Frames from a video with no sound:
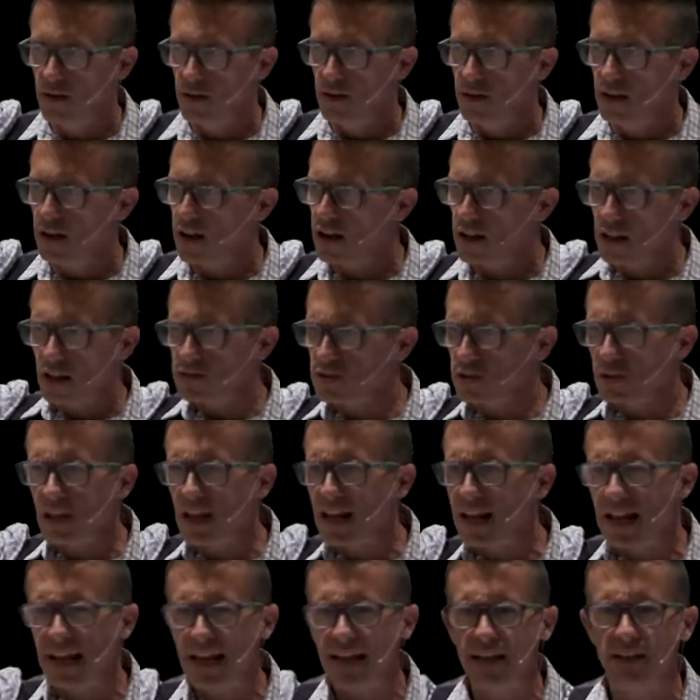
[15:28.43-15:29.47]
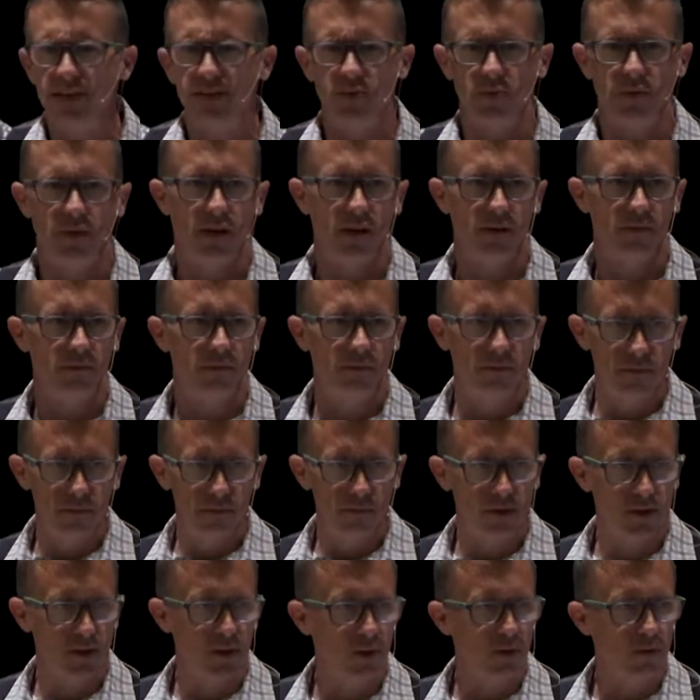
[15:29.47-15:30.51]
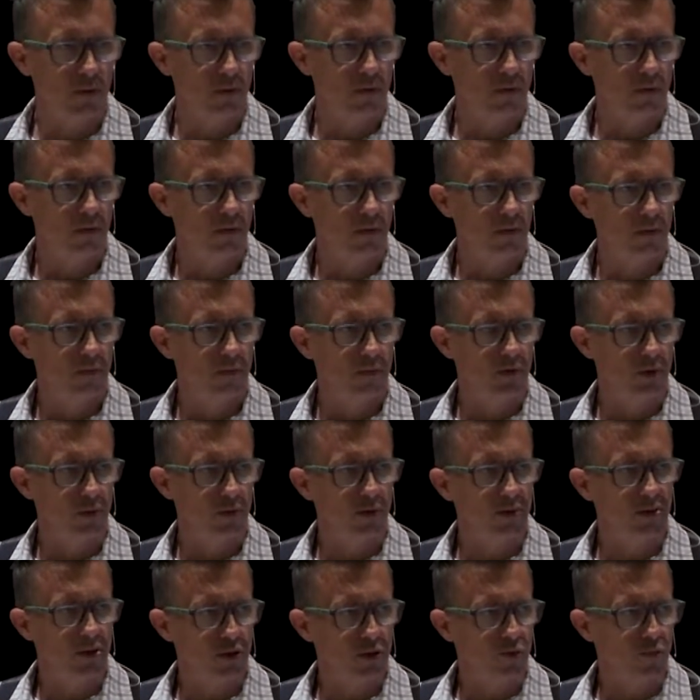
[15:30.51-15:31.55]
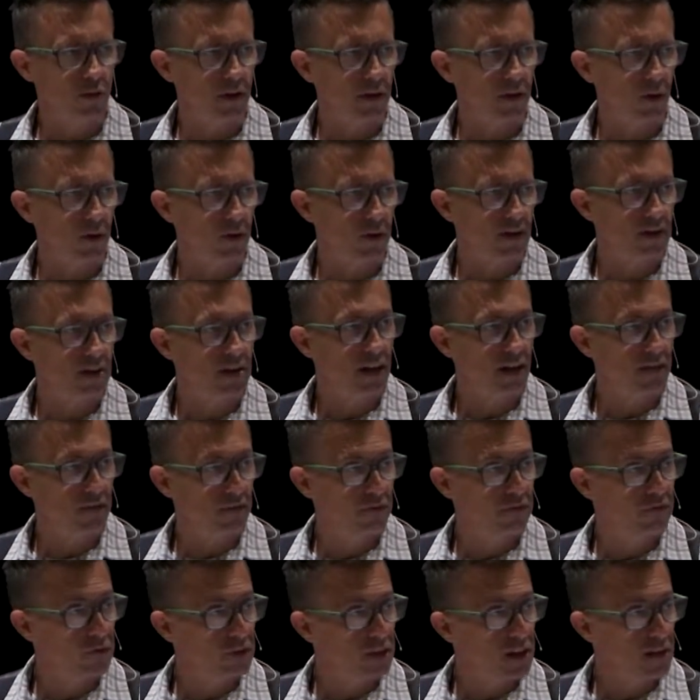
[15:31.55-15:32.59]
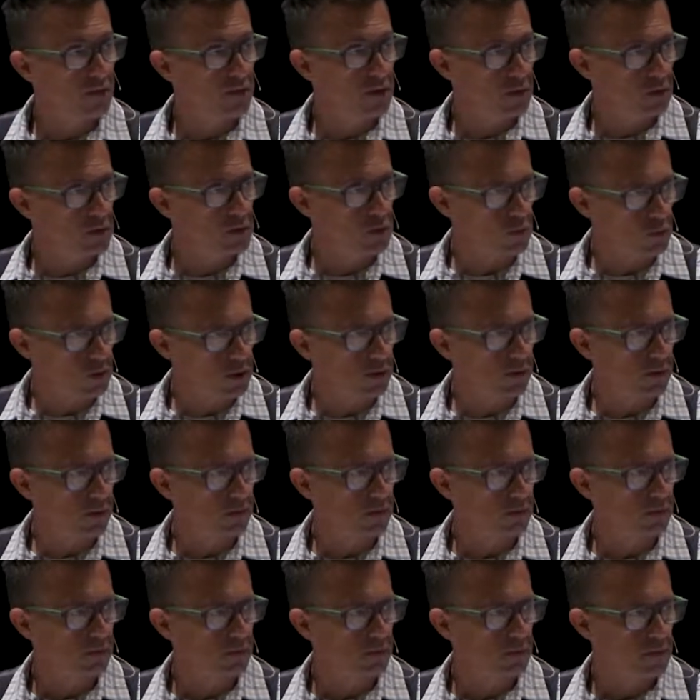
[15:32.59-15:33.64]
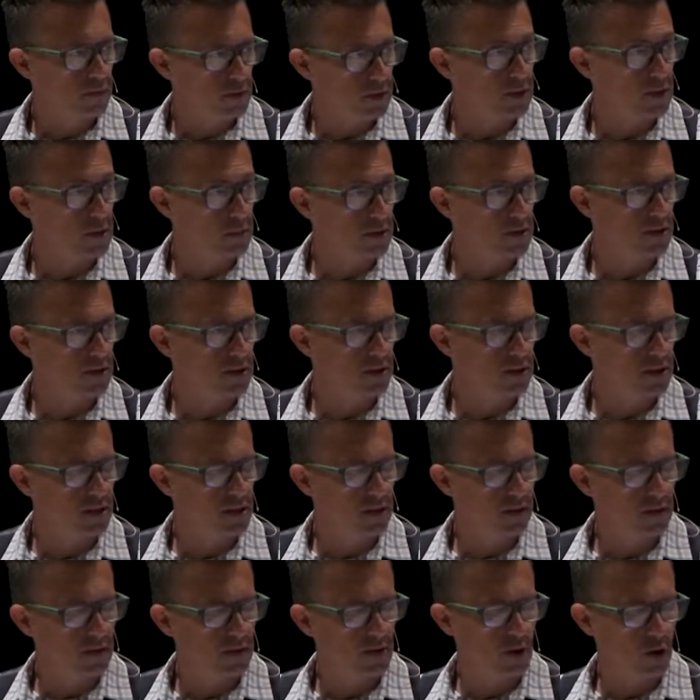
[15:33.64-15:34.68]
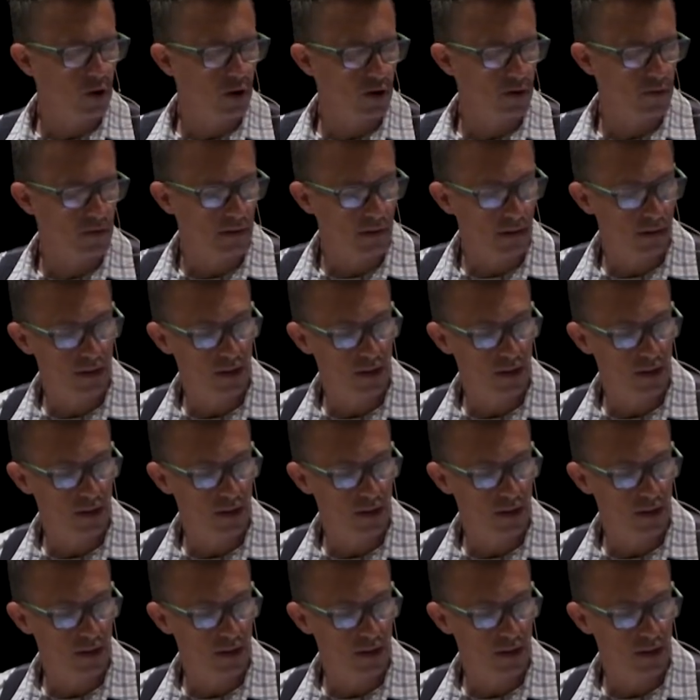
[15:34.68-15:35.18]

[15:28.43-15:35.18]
A lot of hands went up. So, so this is real. And David, for David, it was real. He was in a season of discouragement.